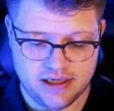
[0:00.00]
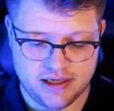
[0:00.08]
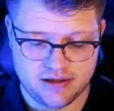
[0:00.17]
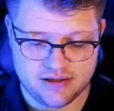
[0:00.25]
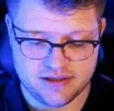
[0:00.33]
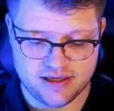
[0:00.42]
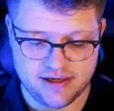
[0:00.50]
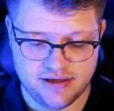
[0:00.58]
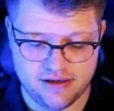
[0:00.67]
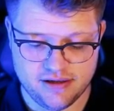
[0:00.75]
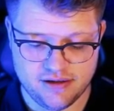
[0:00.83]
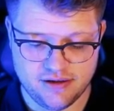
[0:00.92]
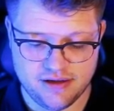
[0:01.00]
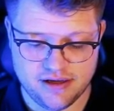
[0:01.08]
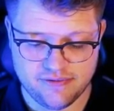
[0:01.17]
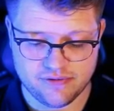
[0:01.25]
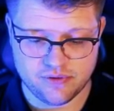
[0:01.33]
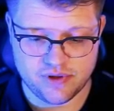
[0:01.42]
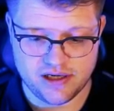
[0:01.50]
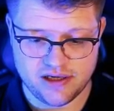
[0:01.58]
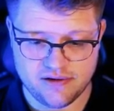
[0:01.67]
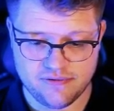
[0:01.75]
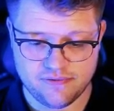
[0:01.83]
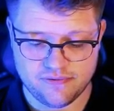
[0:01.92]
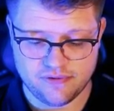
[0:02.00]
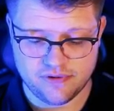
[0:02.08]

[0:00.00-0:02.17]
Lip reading: and say here navgraph